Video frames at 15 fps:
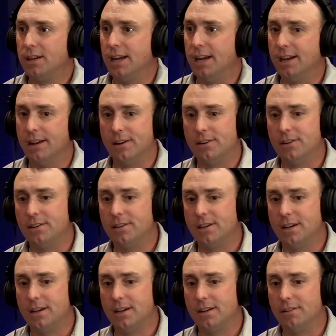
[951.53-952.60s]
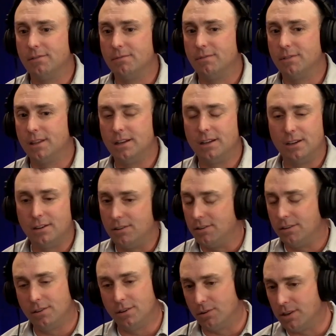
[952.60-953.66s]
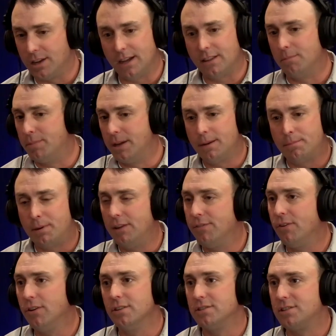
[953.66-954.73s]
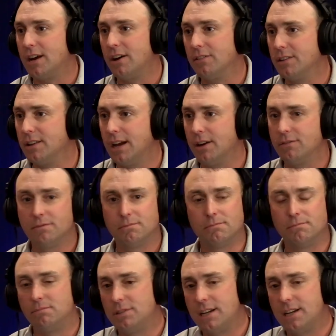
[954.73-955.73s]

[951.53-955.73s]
And then you had the big beef herds out in